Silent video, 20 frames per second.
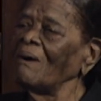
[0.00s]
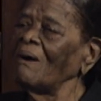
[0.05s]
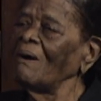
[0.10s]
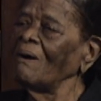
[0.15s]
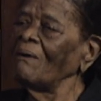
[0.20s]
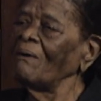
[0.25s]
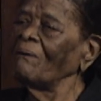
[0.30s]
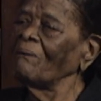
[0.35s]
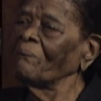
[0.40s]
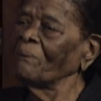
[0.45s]

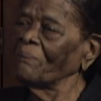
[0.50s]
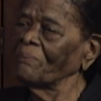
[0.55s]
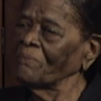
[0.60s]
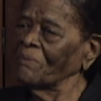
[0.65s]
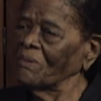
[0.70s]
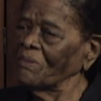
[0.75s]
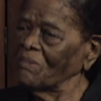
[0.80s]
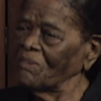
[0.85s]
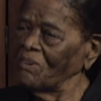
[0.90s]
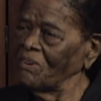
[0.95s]
with the
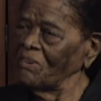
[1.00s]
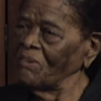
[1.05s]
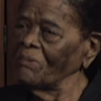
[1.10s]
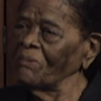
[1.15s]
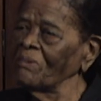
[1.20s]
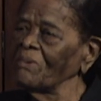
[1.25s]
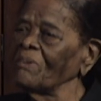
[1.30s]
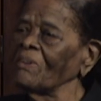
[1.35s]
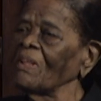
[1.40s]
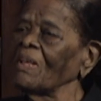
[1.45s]
children
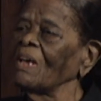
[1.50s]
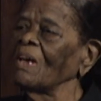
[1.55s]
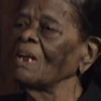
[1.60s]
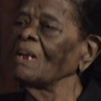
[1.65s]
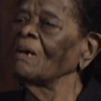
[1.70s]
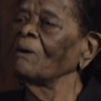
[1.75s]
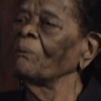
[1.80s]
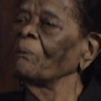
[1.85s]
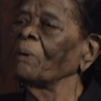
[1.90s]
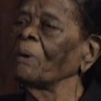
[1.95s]
there, and I
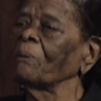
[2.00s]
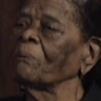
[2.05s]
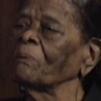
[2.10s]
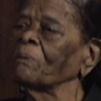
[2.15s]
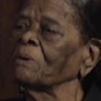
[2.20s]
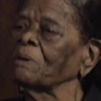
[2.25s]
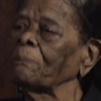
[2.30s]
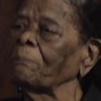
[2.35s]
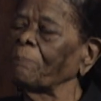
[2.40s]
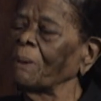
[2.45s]
worked with the
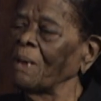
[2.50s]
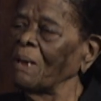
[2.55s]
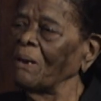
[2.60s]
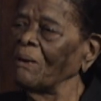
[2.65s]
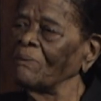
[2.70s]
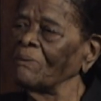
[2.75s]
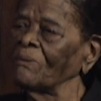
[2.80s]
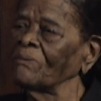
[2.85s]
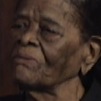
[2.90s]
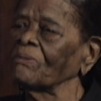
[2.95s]
parents
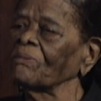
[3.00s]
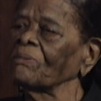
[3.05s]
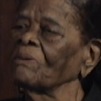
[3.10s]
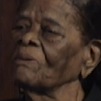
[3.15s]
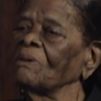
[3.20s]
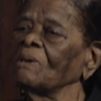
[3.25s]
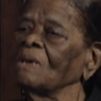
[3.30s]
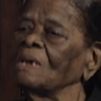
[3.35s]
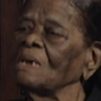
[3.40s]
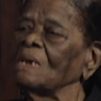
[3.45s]

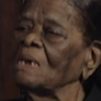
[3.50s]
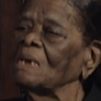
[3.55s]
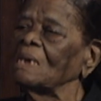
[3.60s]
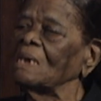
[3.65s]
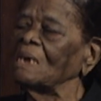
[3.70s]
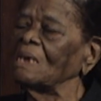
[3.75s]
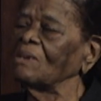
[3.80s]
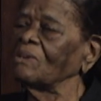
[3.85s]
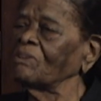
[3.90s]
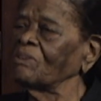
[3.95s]
and
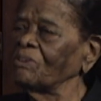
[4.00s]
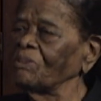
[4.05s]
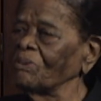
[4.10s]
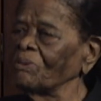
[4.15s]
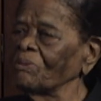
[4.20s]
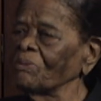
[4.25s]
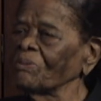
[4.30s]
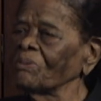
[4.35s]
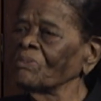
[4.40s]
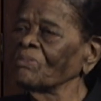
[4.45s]

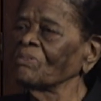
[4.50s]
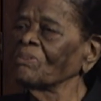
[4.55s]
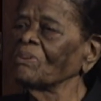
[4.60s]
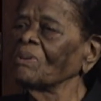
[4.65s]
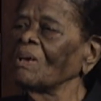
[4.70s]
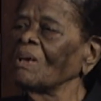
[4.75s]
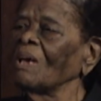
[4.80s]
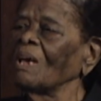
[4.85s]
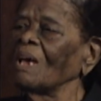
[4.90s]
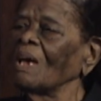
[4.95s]
children.
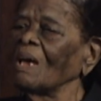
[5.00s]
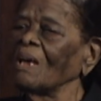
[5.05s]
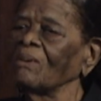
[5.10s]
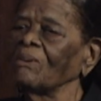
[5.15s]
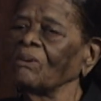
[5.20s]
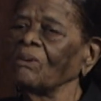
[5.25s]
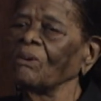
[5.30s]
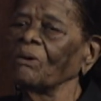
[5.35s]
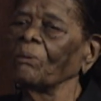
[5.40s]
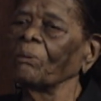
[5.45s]
And you know
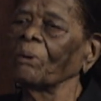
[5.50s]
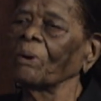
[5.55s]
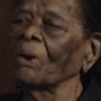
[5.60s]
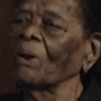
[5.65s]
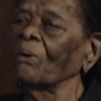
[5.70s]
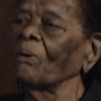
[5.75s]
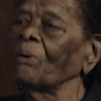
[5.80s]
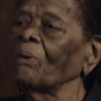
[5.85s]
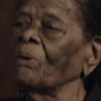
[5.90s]
what a hard